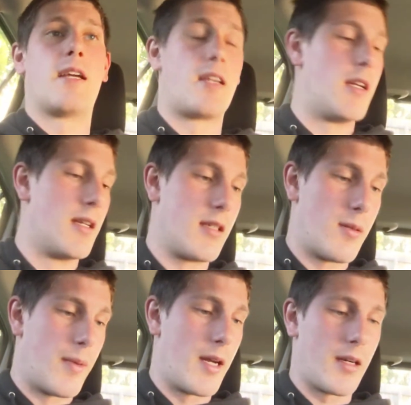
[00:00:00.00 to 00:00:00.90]
take years
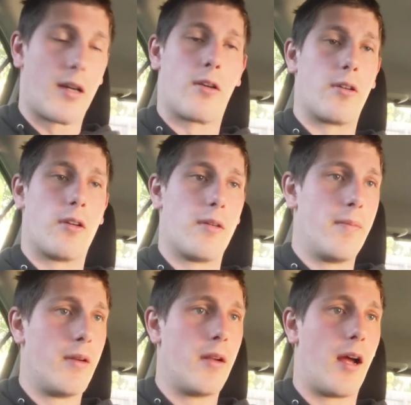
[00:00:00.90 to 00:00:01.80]
to make, I don't know.
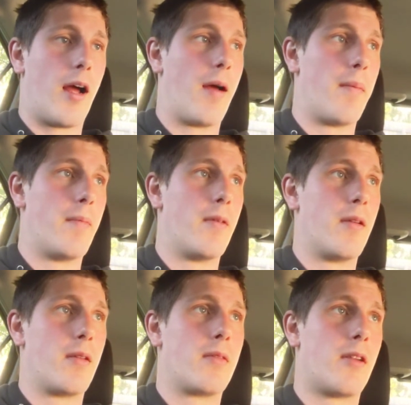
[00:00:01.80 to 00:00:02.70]
Um,
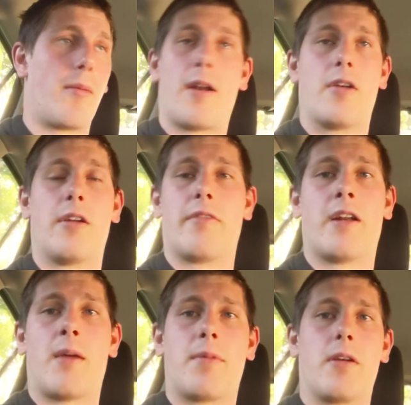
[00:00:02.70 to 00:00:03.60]
that might not
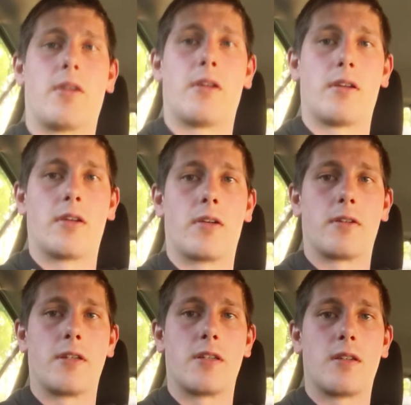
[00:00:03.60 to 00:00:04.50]
even happen, you know, you
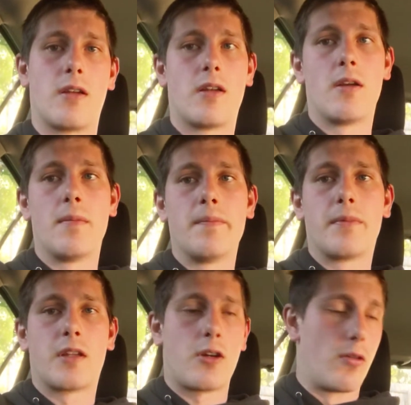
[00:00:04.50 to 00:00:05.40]
gotta just
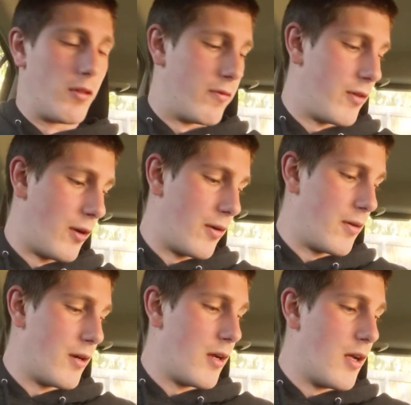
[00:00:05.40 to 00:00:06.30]
go with the flow.
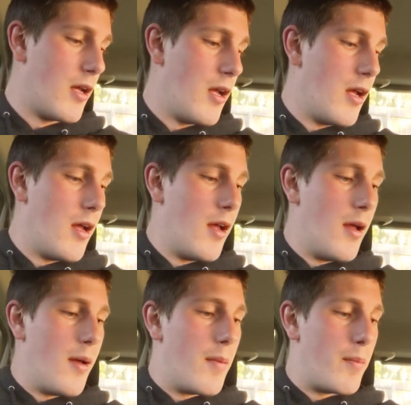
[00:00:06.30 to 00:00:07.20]

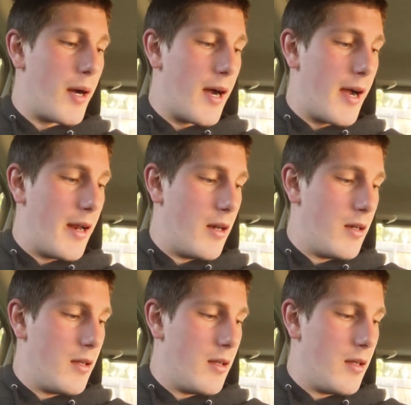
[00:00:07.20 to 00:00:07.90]
But